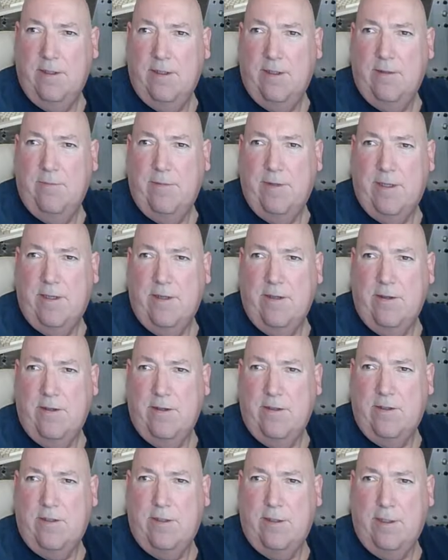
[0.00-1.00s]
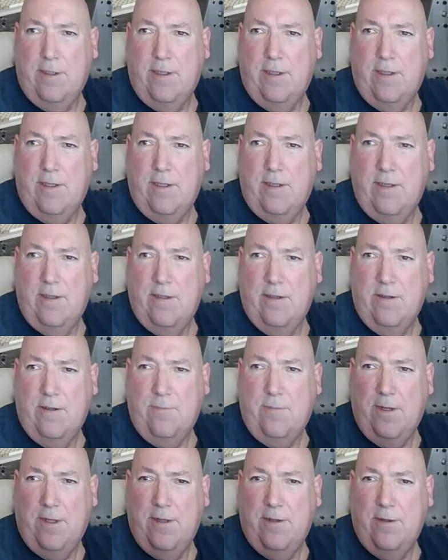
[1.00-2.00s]
because the
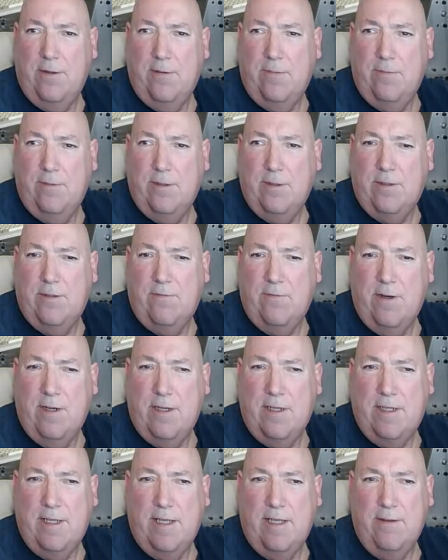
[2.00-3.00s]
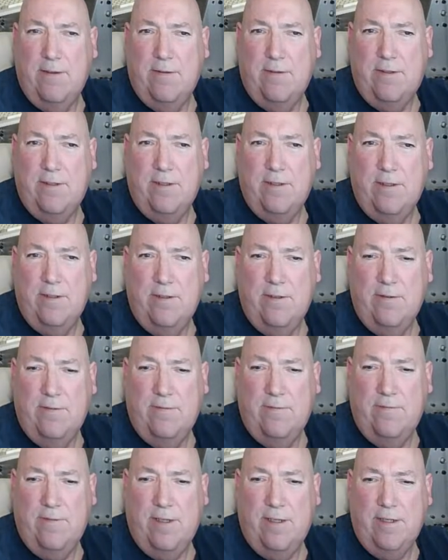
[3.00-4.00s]
upload was right down to
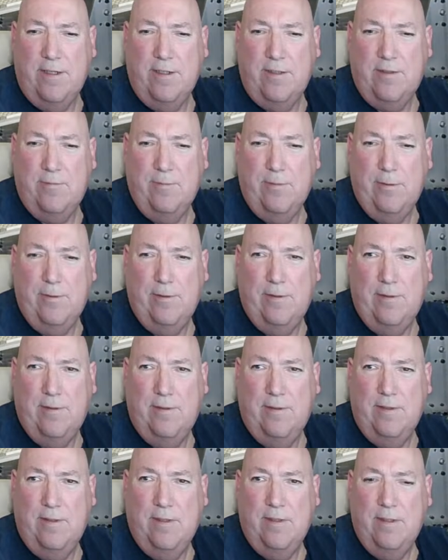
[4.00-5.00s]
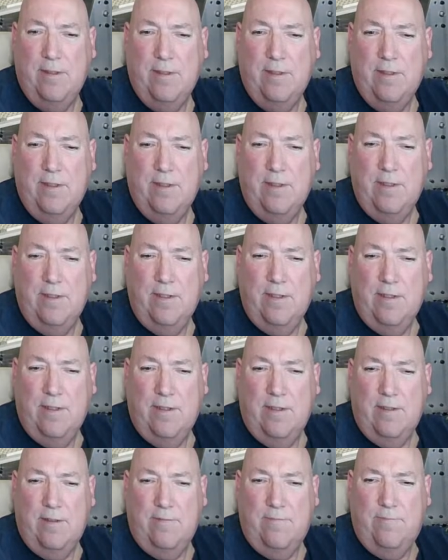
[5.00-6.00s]
very small.
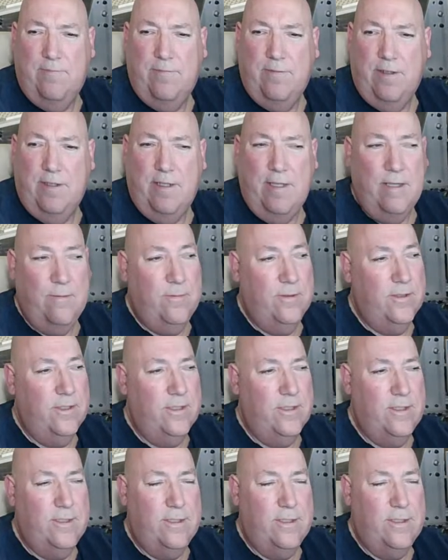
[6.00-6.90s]
I've enabled the